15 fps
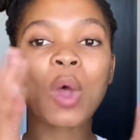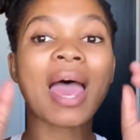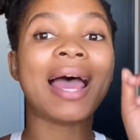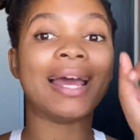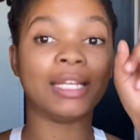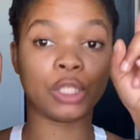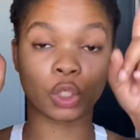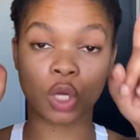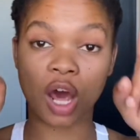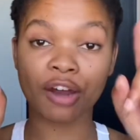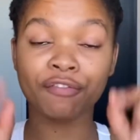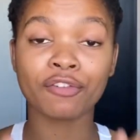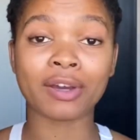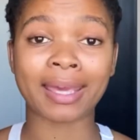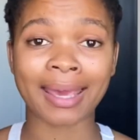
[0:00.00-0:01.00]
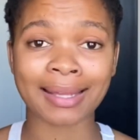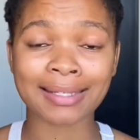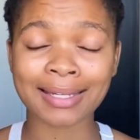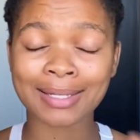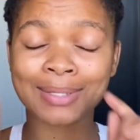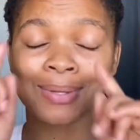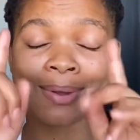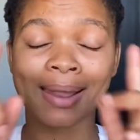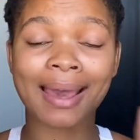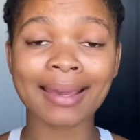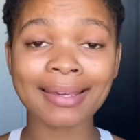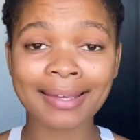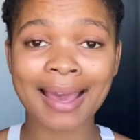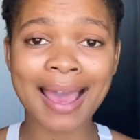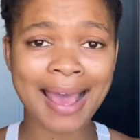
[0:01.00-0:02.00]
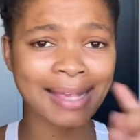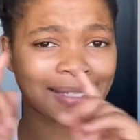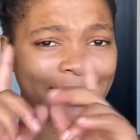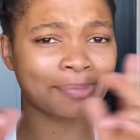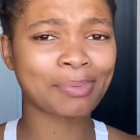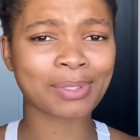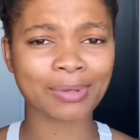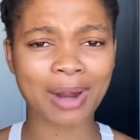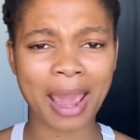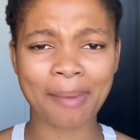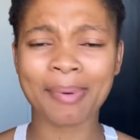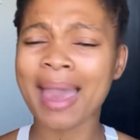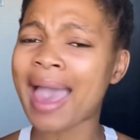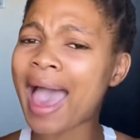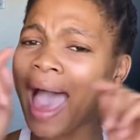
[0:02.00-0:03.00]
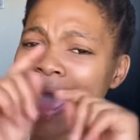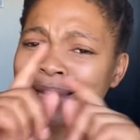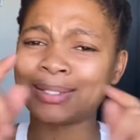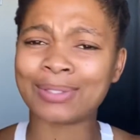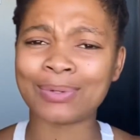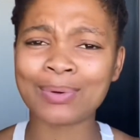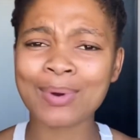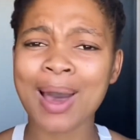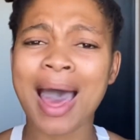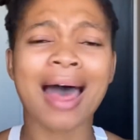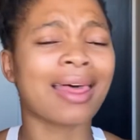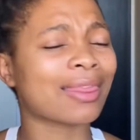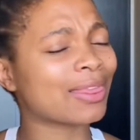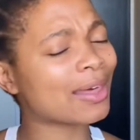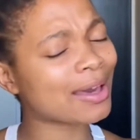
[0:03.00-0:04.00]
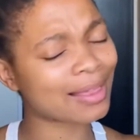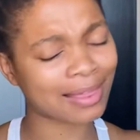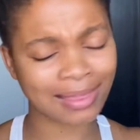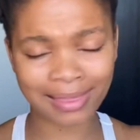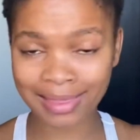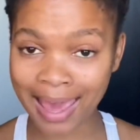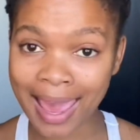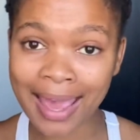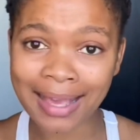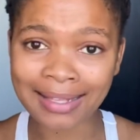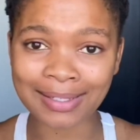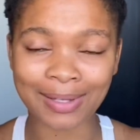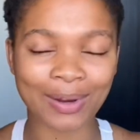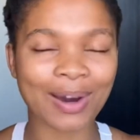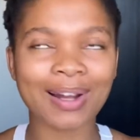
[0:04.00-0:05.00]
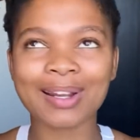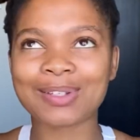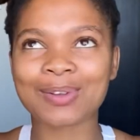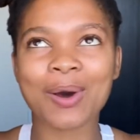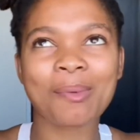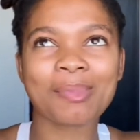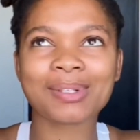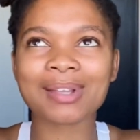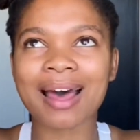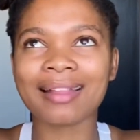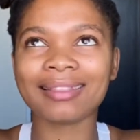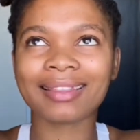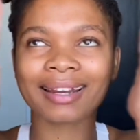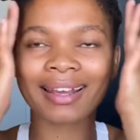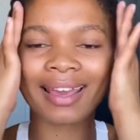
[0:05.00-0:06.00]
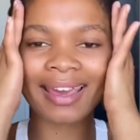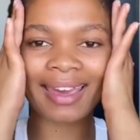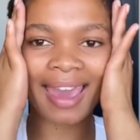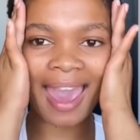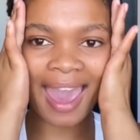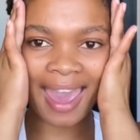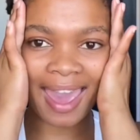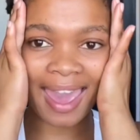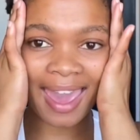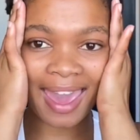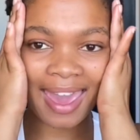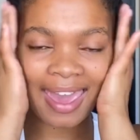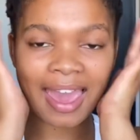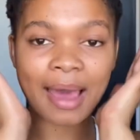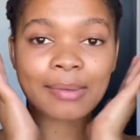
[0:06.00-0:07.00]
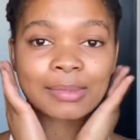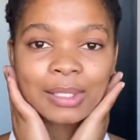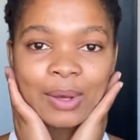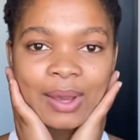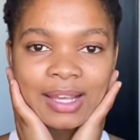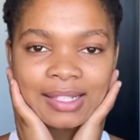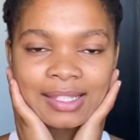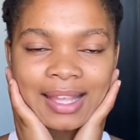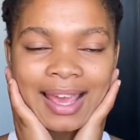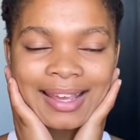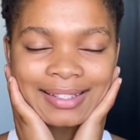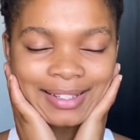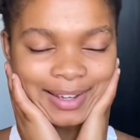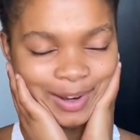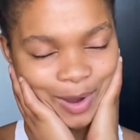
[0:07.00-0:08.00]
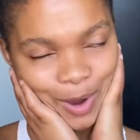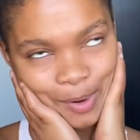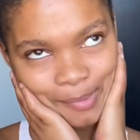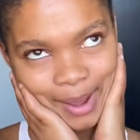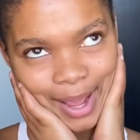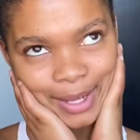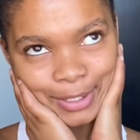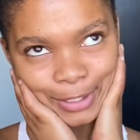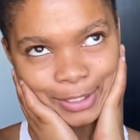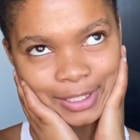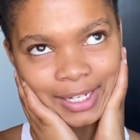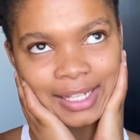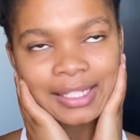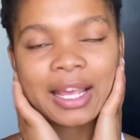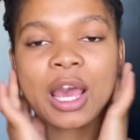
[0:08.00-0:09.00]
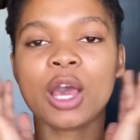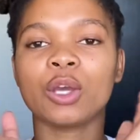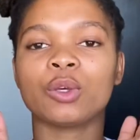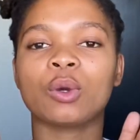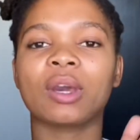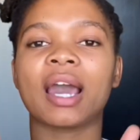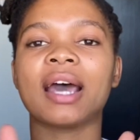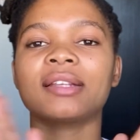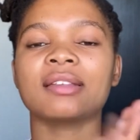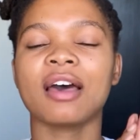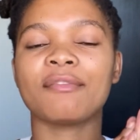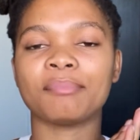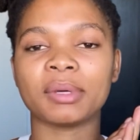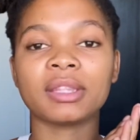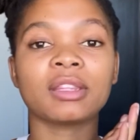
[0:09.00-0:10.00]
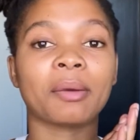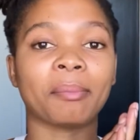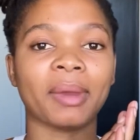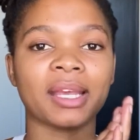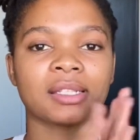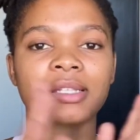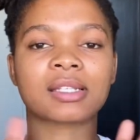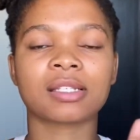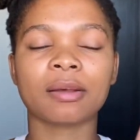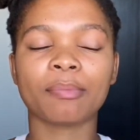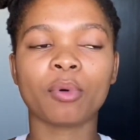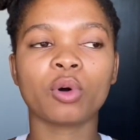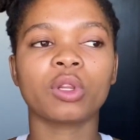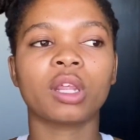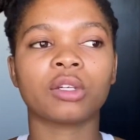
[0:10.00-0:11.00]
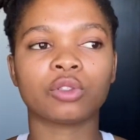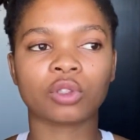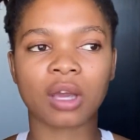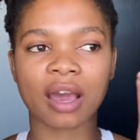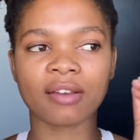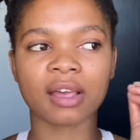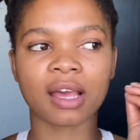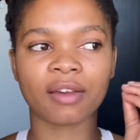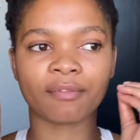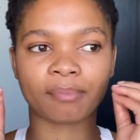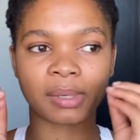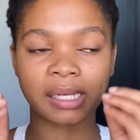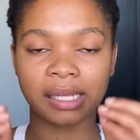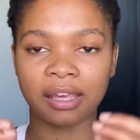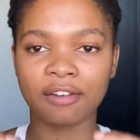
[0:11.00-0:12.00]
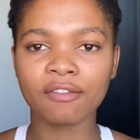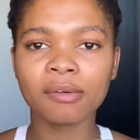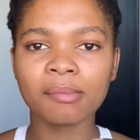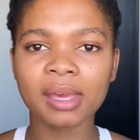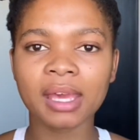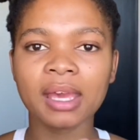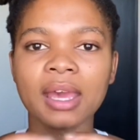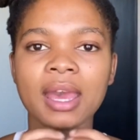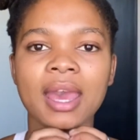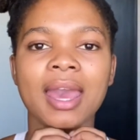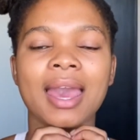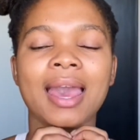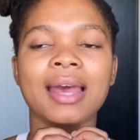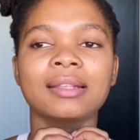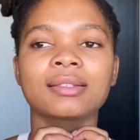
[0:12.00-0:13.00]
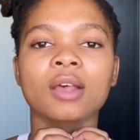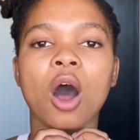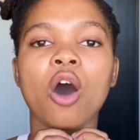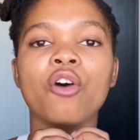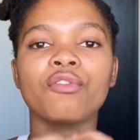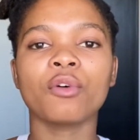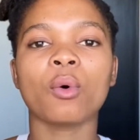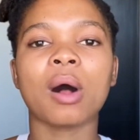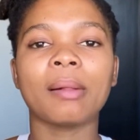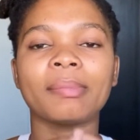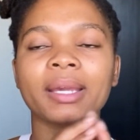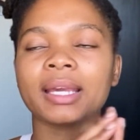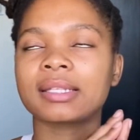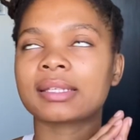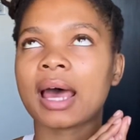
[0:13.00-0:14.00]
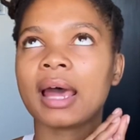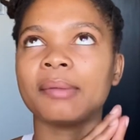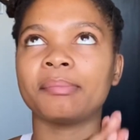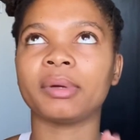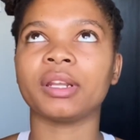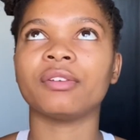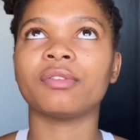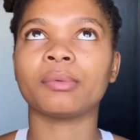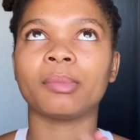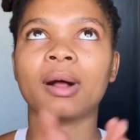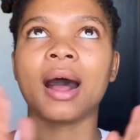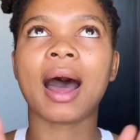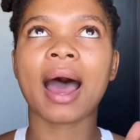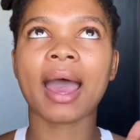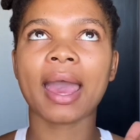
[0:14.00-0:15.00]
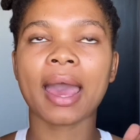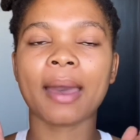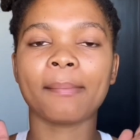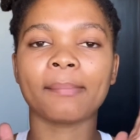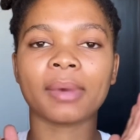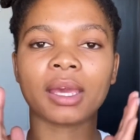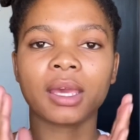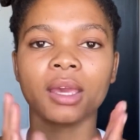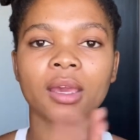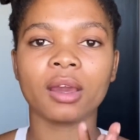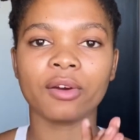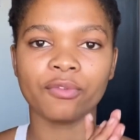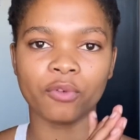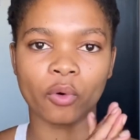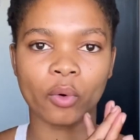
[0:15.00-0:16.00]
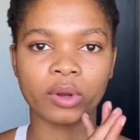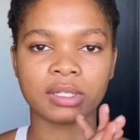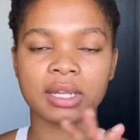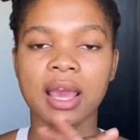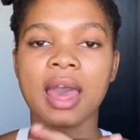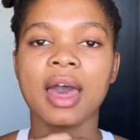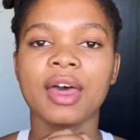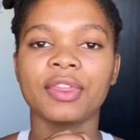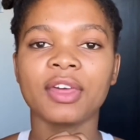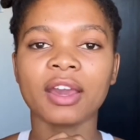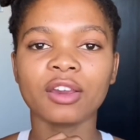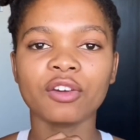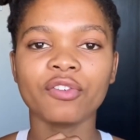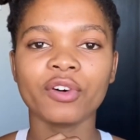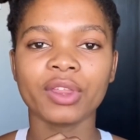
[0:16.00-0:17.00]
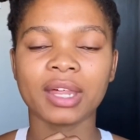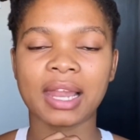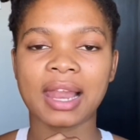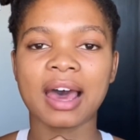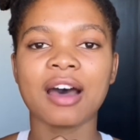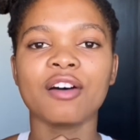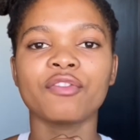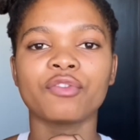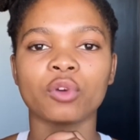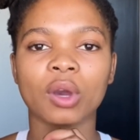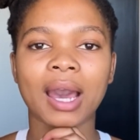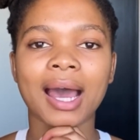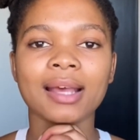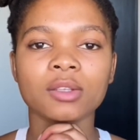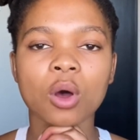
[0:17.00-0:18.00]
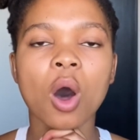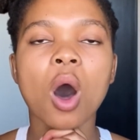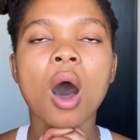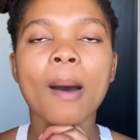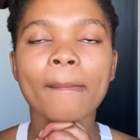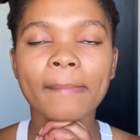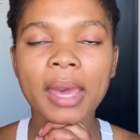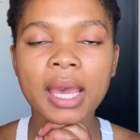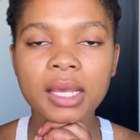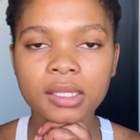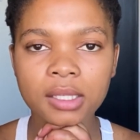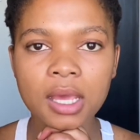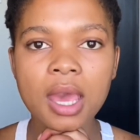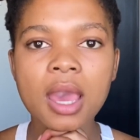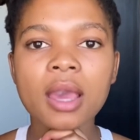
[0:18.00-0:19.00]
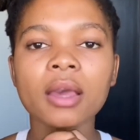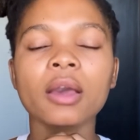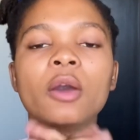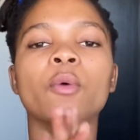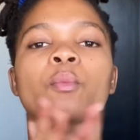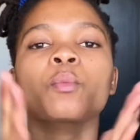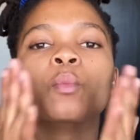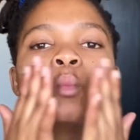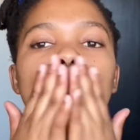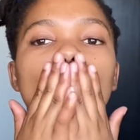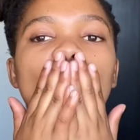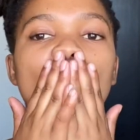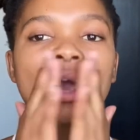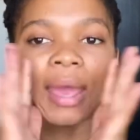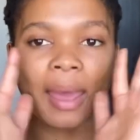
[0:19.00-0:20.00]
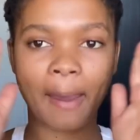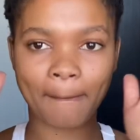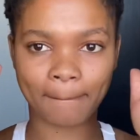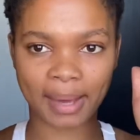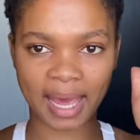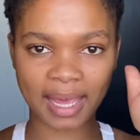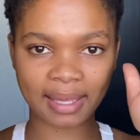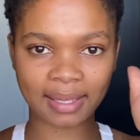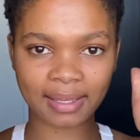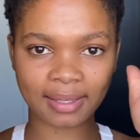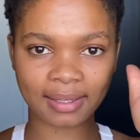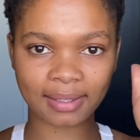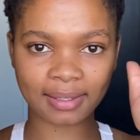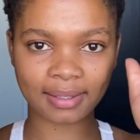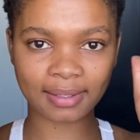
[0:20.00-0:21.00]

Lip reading: Do not forget to like, subscribe, and do the things. Girl, it's almost on 3K. I'm so excited. Oh my goodness, you guys have been the best. The support that you guys have been giving me, it's overwhelming, it's unbelievable. I am here for it. Thank you for the love. You guys are amazing. Bye.